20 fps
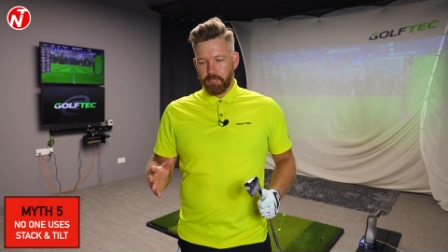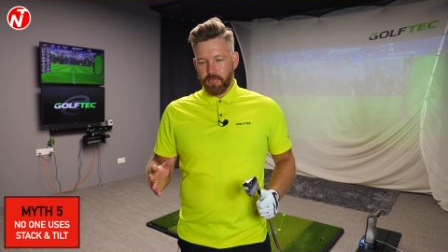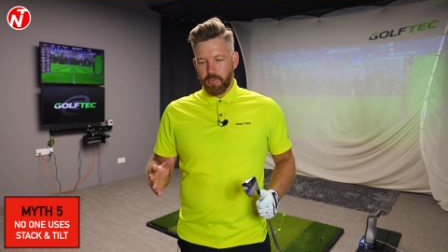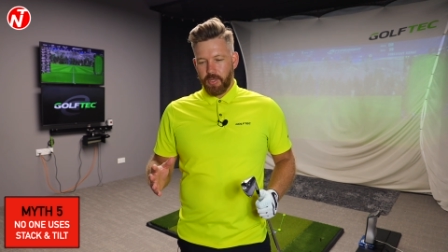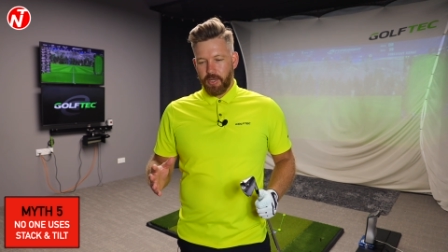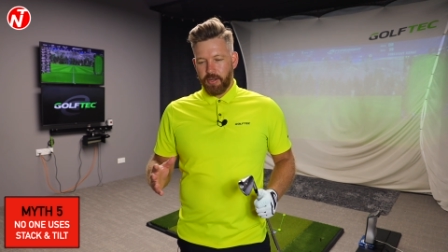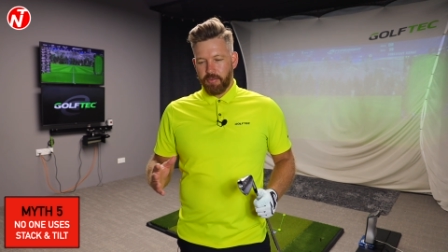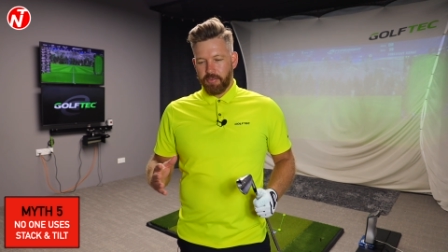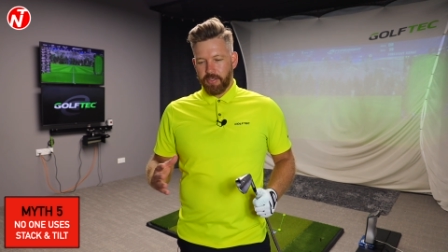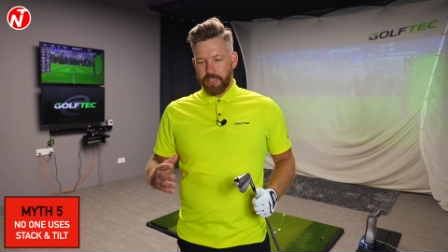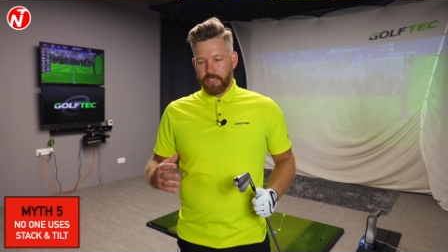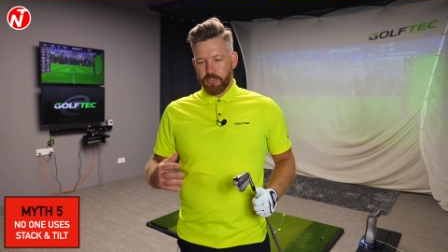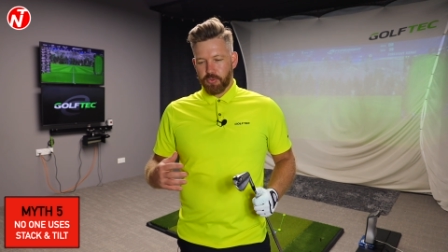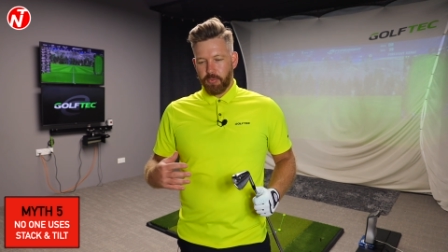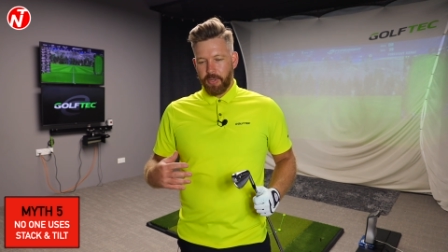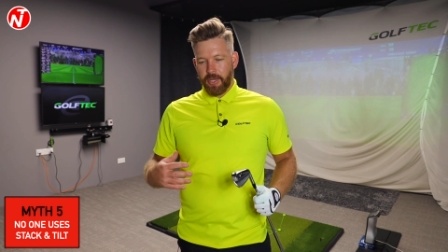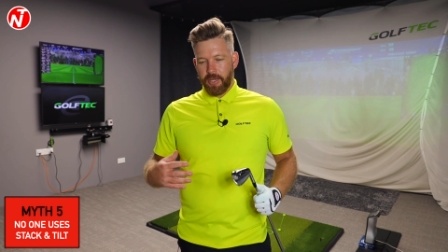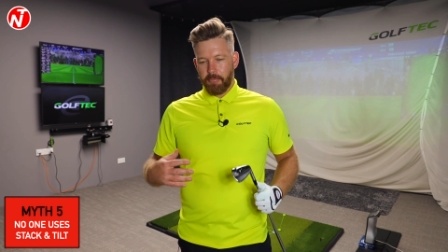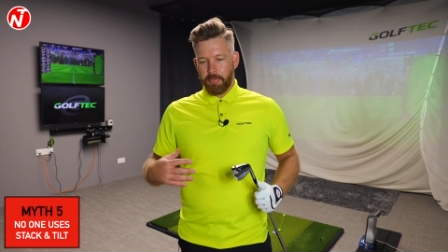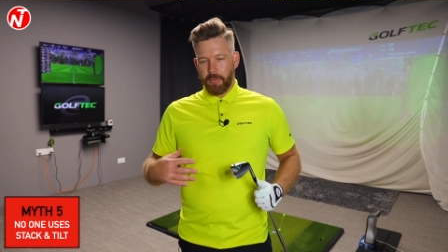And I think that's
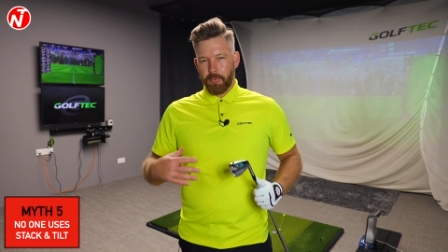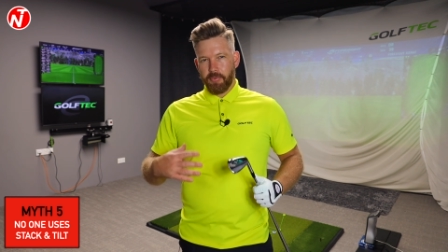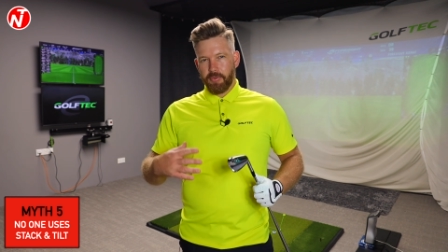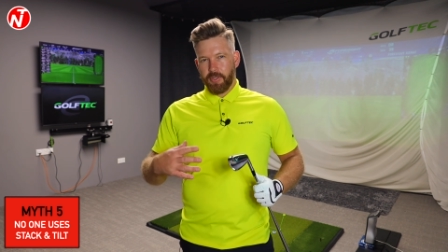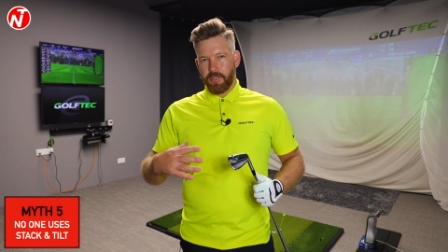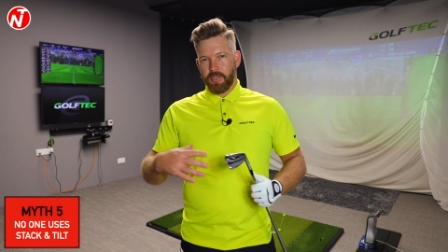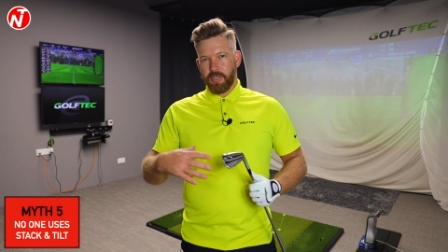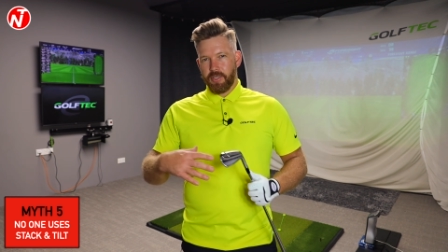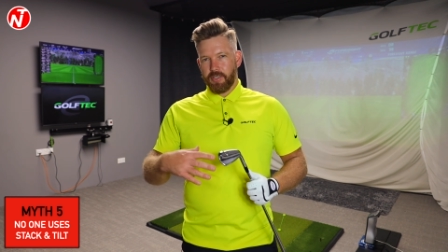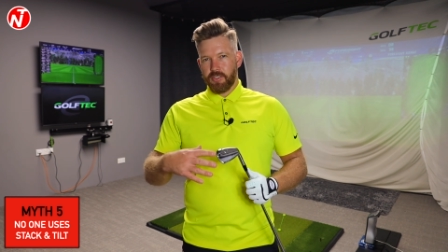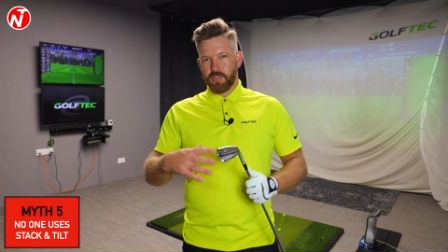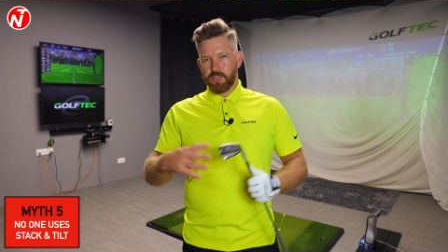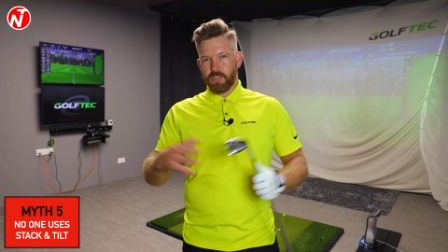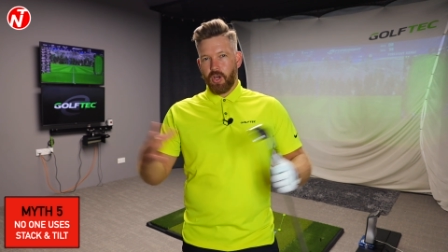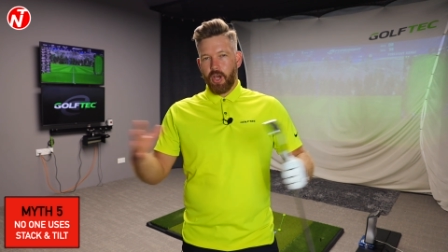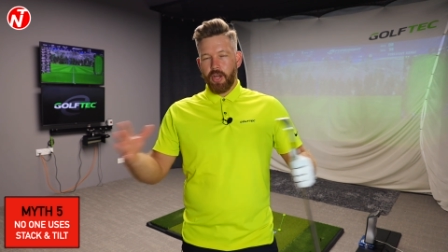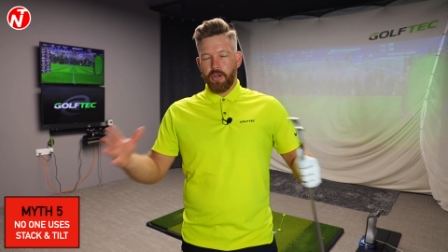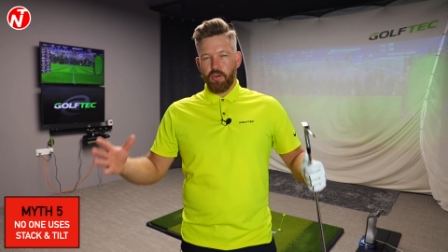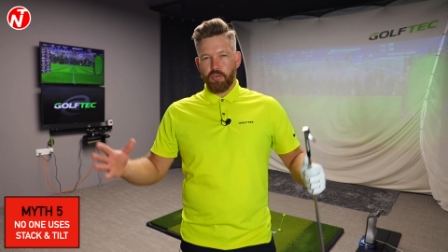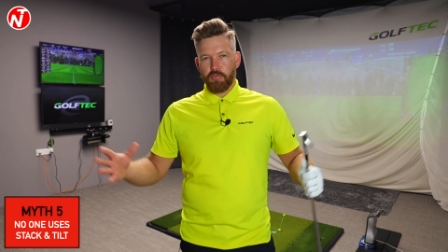where people think that it's
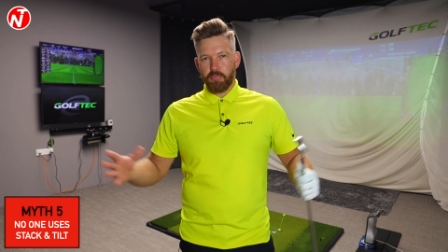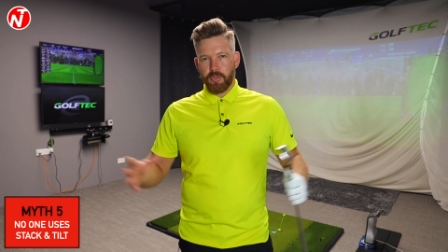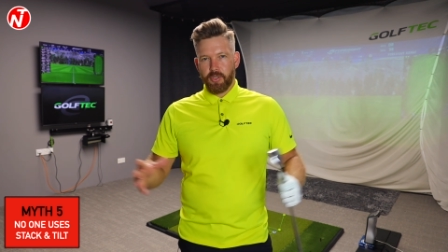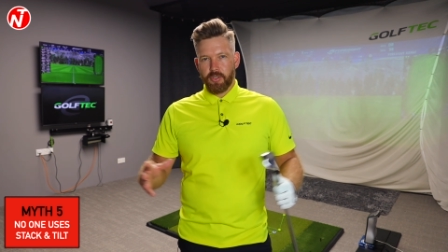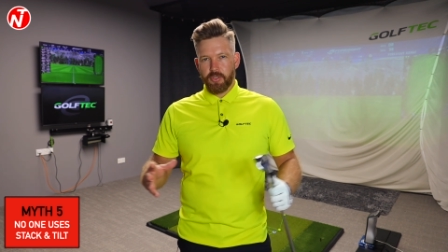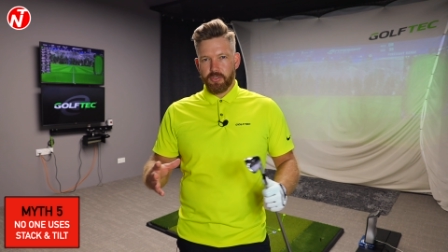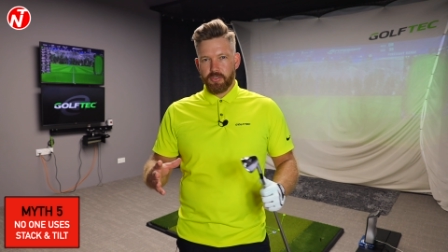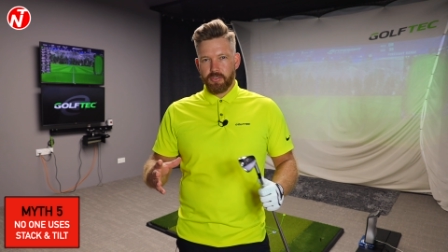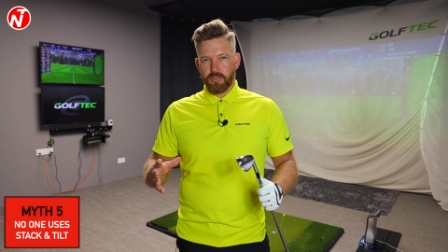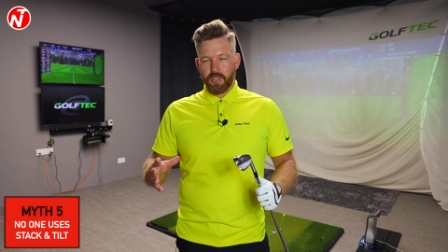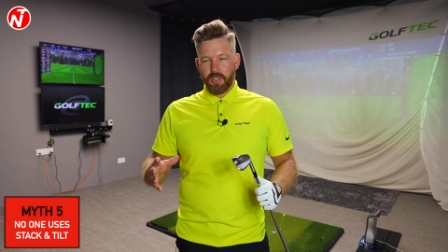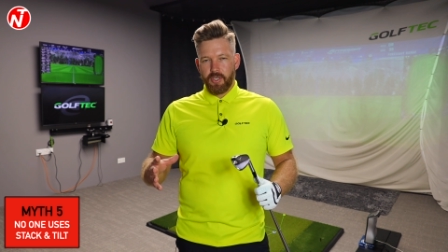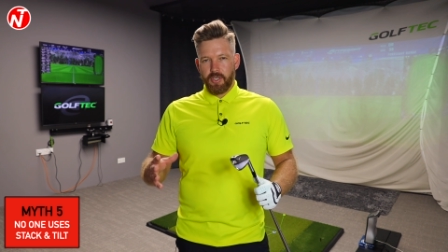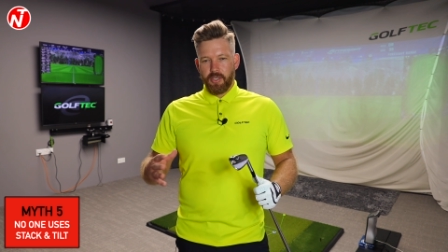died off because